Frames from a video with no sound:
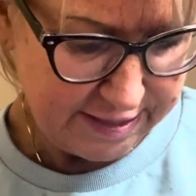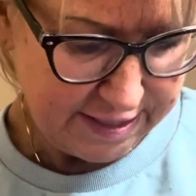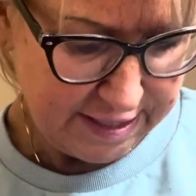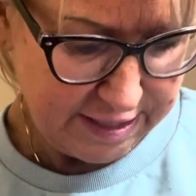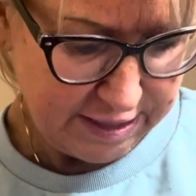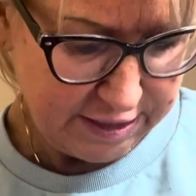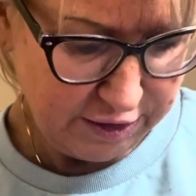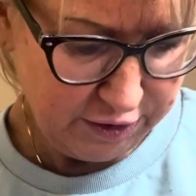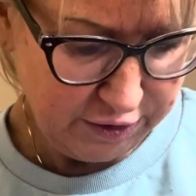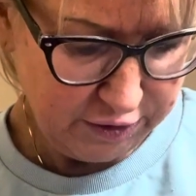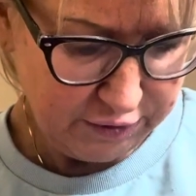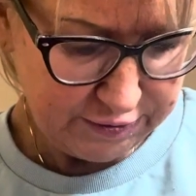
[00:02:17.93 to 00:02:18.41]

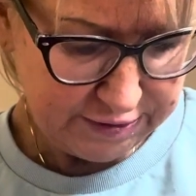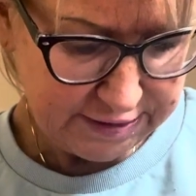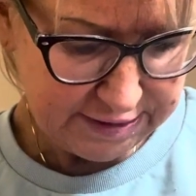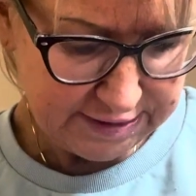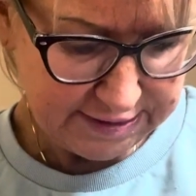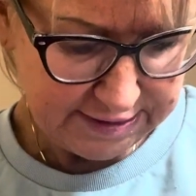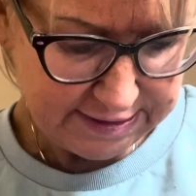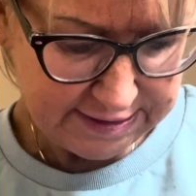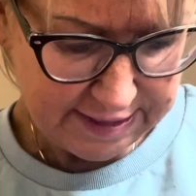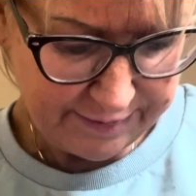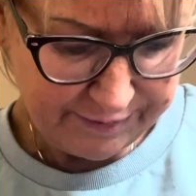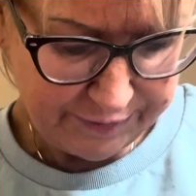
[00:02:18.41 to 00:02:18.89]
it
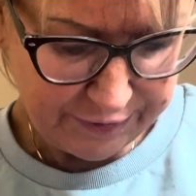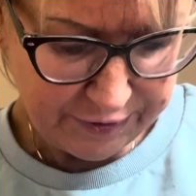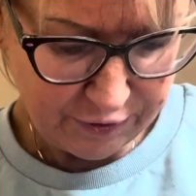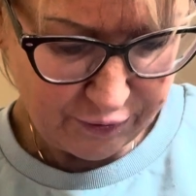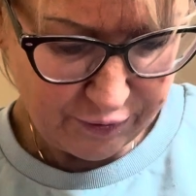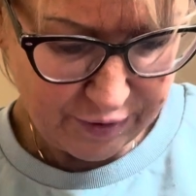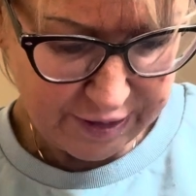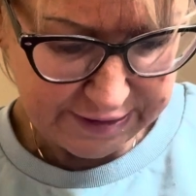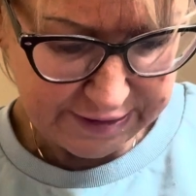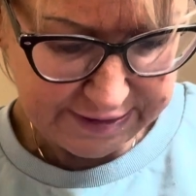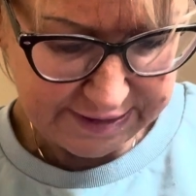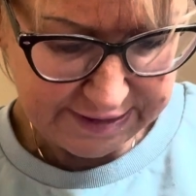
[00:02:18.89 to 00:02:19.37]
loosens up the
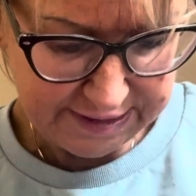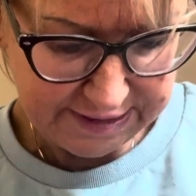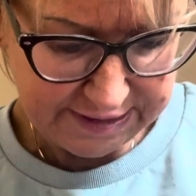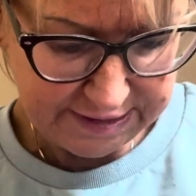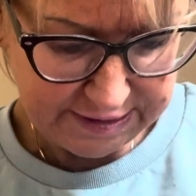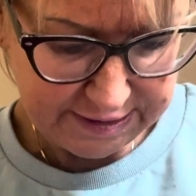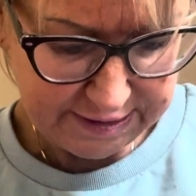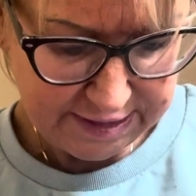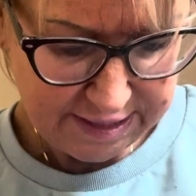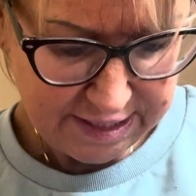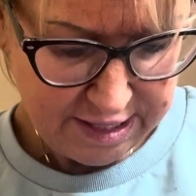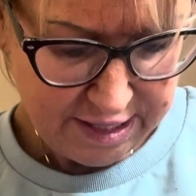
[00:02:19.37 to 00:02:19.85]

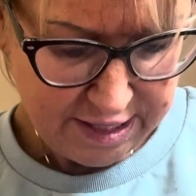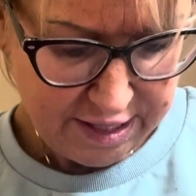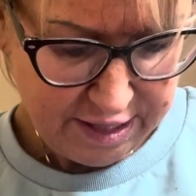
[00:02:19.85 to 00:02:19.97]
crusties.